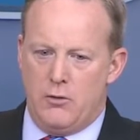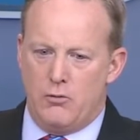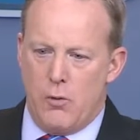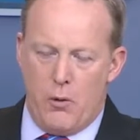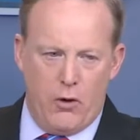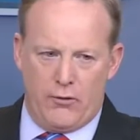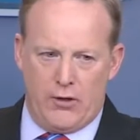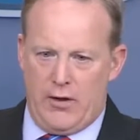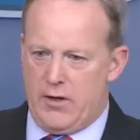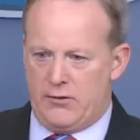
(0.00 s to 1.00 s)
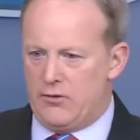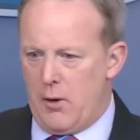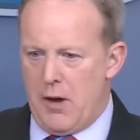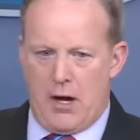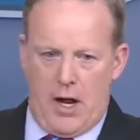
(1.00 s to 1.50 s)
reports on this
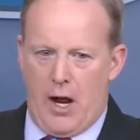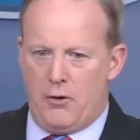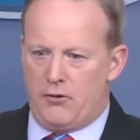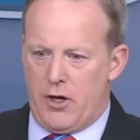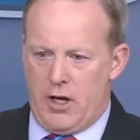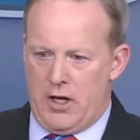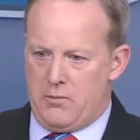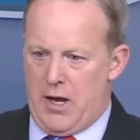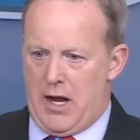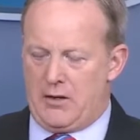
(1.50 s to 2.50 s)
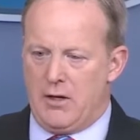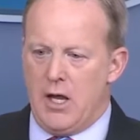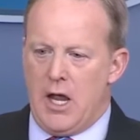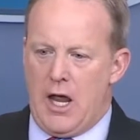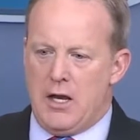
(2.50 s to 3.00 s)
about how it's going to impact
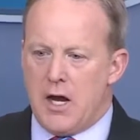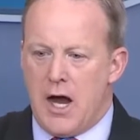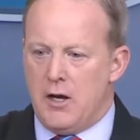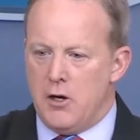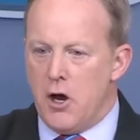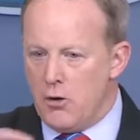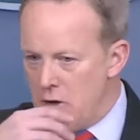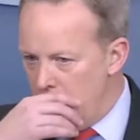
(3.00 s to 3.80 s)
and not note.